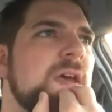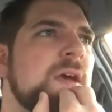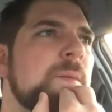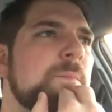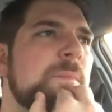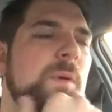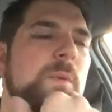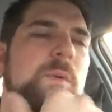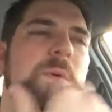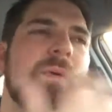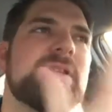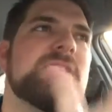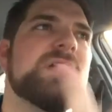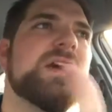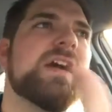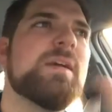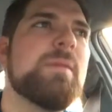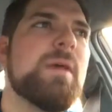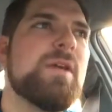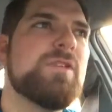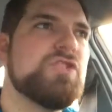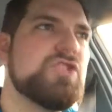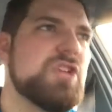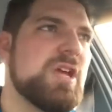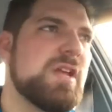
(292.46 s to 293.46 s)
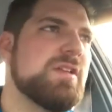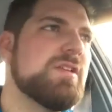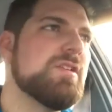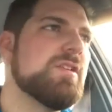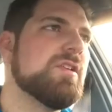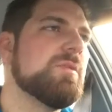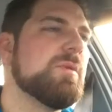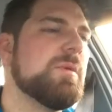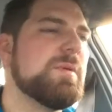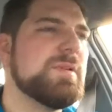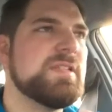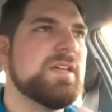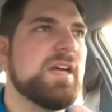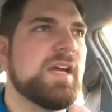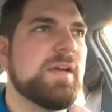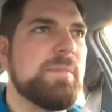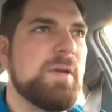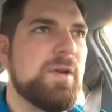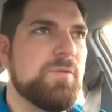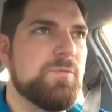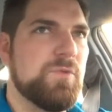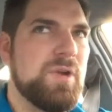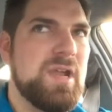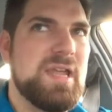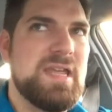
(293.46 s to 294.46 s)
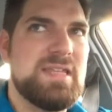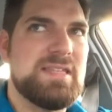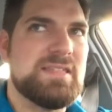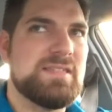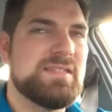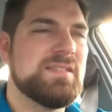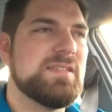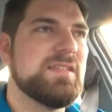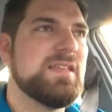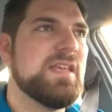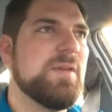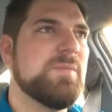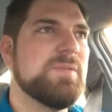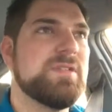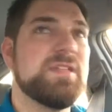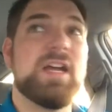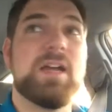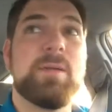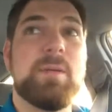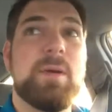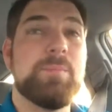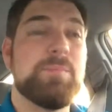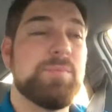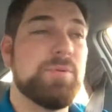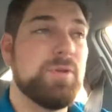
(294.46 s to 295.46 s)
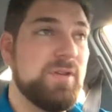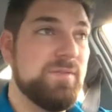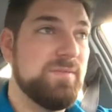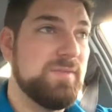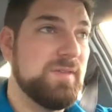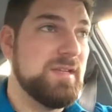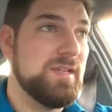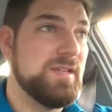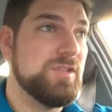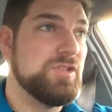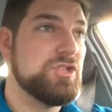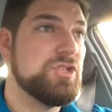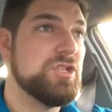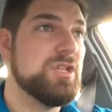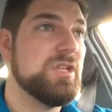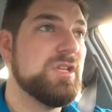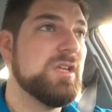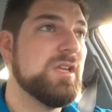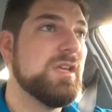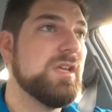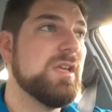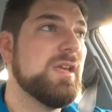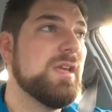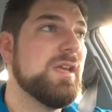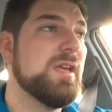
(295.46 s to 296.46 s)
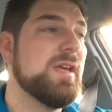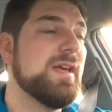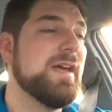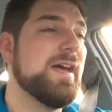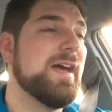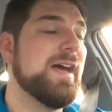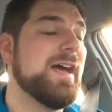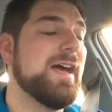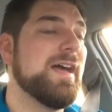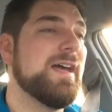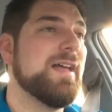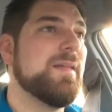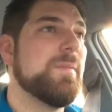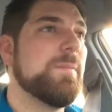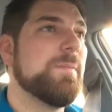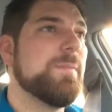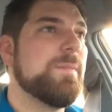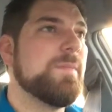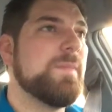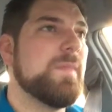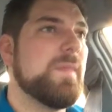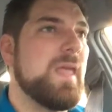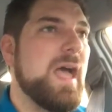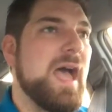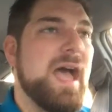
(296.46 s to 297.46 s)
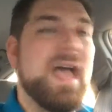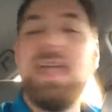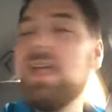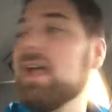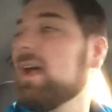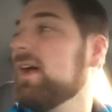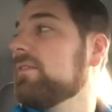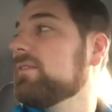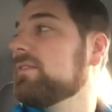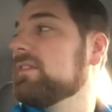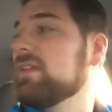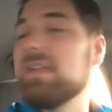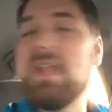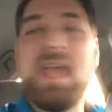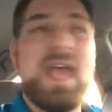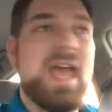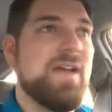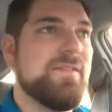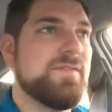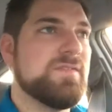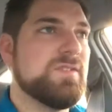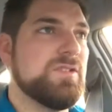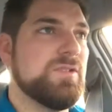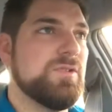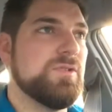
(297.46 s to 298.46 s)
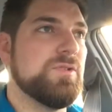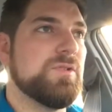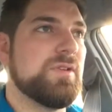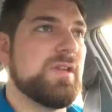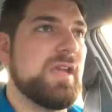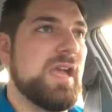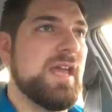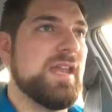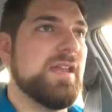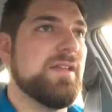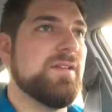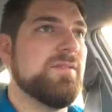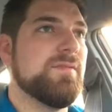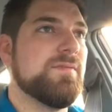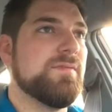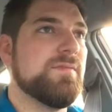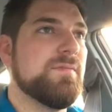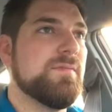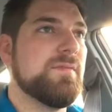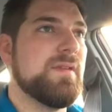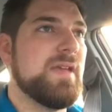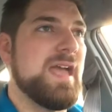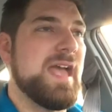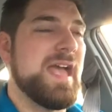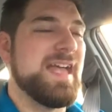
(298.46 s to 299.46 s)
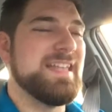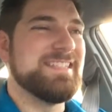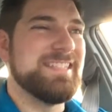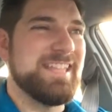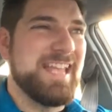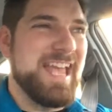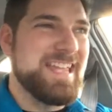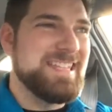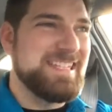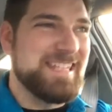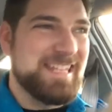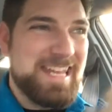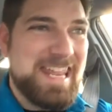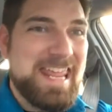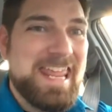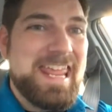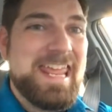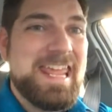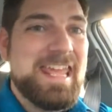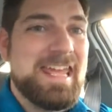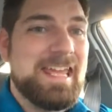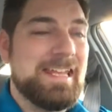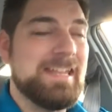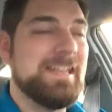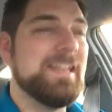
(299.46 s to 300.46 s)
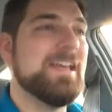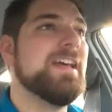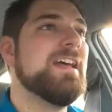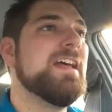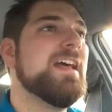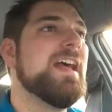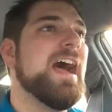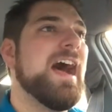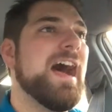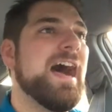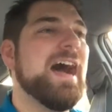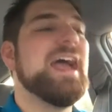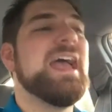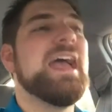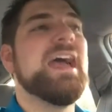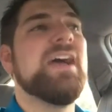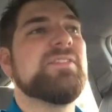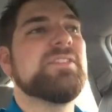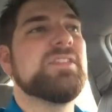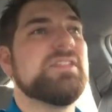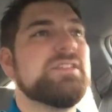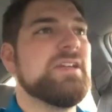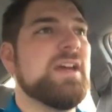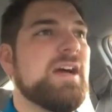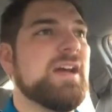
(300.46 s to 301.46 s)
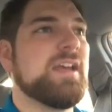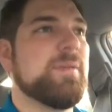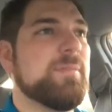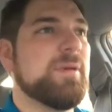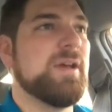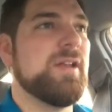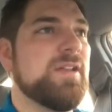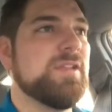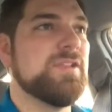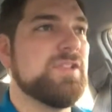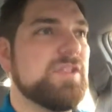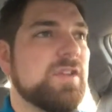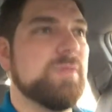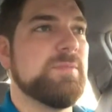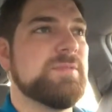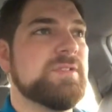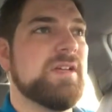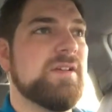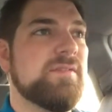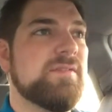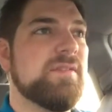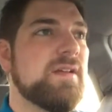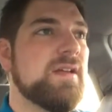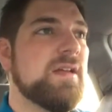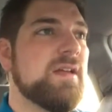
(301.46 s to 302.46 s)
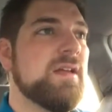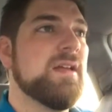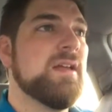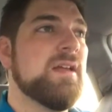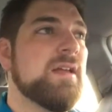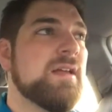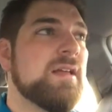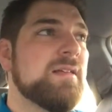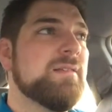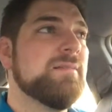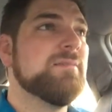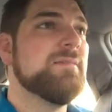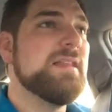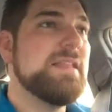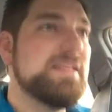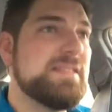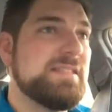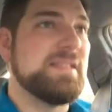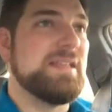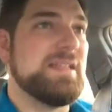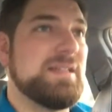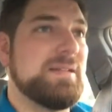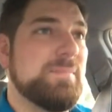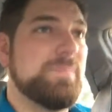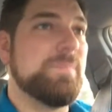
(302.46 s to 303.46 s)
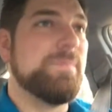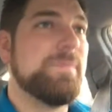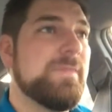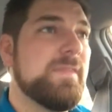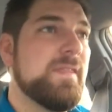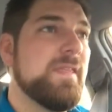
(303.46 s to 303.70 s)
But when we talk about gender, when we talk about race, and we talk about privilege, I often have to kind of as an in, I have to talk about it in terms of, listen,